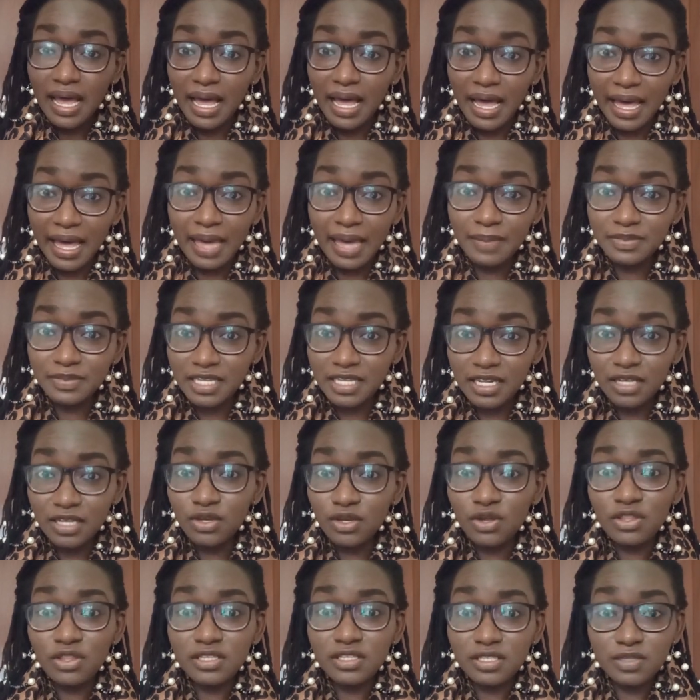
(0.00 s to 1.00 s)
I am telling you
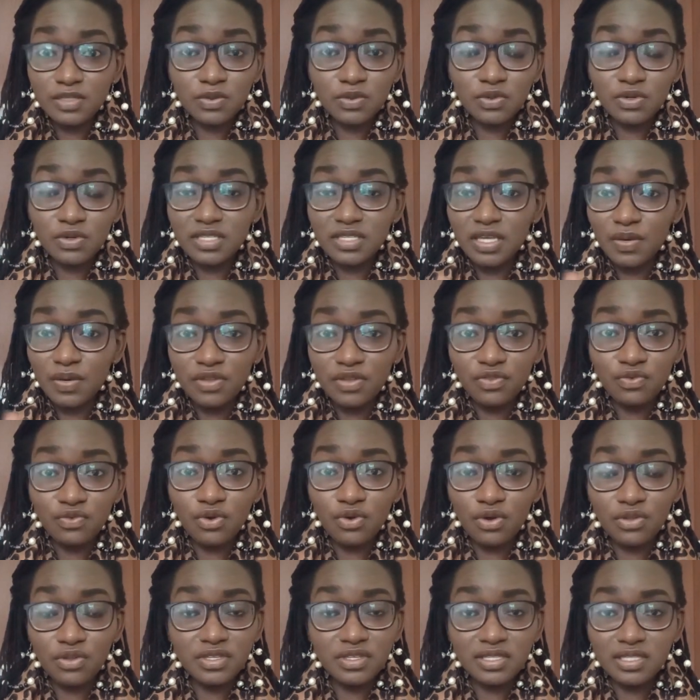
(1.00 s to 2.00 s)
all these things because I went through
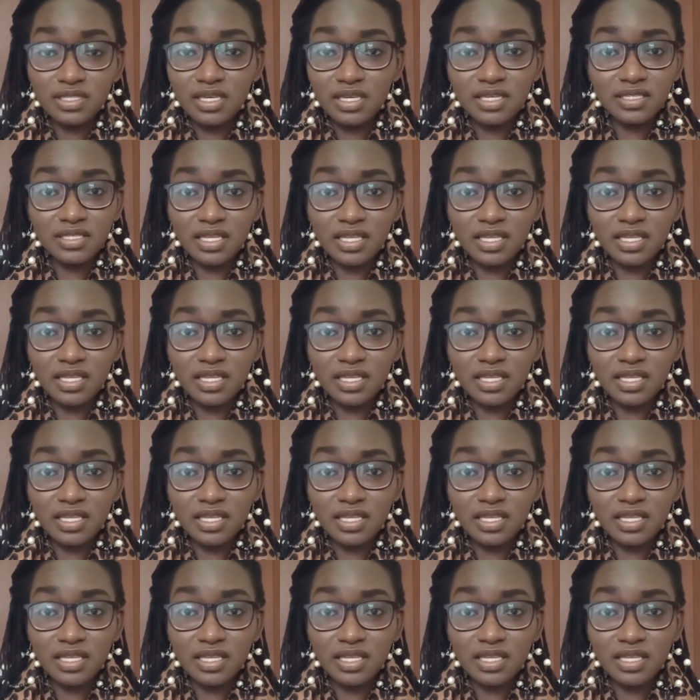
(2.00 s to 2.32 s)
all these things,